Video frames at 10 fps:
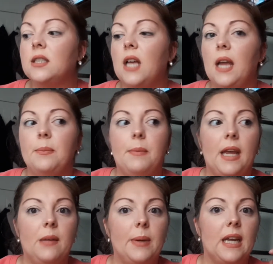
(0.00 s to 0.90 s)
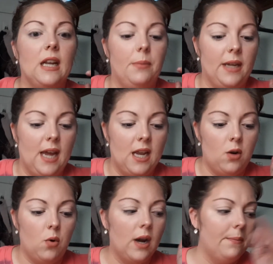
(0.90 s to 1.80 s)
I may pick it up again,
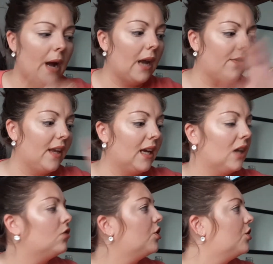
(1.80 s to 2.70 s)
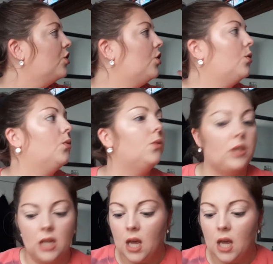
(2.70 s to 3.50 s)
or I think I'll just use